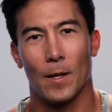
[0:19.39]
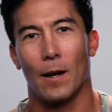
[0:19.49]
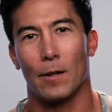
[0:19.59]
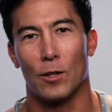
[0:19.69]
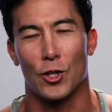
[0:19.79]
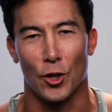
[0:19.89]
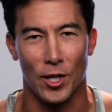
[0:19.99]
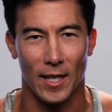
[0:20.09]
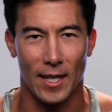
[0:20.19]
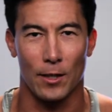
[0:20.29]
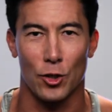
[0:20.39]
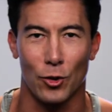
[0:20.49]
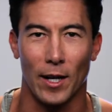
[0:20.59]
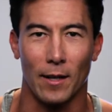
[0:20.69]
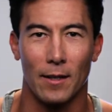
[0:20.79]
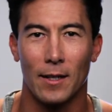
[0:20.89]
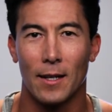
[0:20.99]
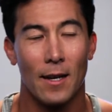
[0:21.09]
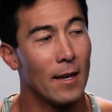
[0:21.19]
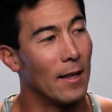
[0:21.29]
On your journey to getting shredded.
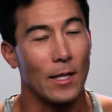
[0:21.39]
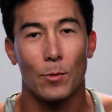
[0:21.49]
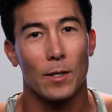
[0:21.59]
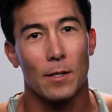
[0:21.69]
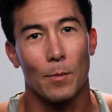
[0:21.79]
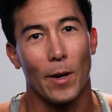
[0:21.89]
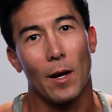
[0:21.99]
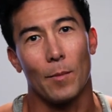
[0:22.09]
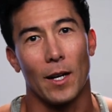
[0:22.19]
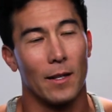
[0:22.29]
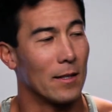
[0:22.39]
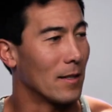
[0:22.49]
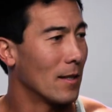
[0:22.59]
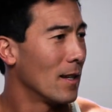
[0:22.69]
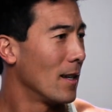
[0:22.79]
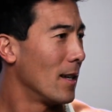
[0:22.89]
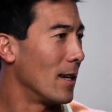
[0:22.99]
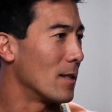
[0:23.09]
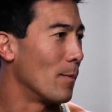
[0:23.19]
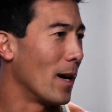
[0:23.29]
That's what this is about, man.
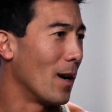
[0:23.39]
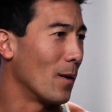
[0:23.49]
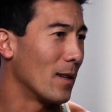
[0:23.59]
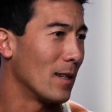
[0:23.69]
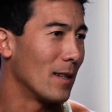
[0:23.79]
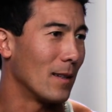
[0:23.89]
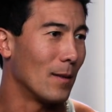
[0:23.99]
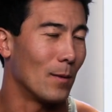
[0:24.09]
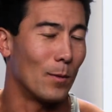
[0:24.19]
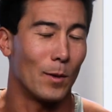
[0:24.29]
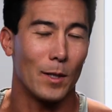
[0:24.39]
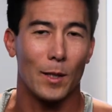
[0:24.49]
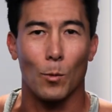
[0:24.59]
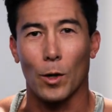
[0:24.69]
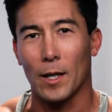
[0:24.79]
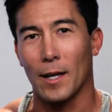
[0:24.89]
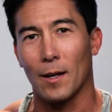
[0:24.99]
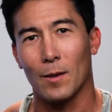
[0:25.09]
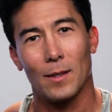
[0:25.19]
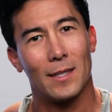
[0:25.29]
It's about really working
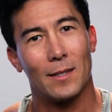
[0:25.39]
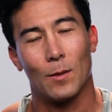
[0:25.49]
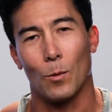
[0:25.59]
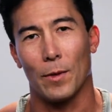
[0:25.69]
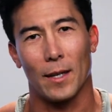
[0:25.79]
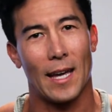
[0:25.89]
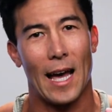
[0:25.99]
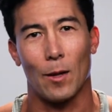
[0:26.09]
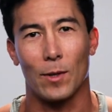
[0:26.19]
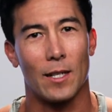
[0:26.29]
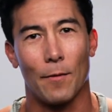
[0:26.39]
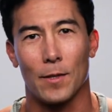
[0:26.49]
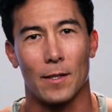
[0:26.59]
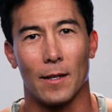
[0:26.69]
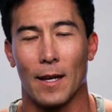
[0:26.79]
out with a calorie deficit.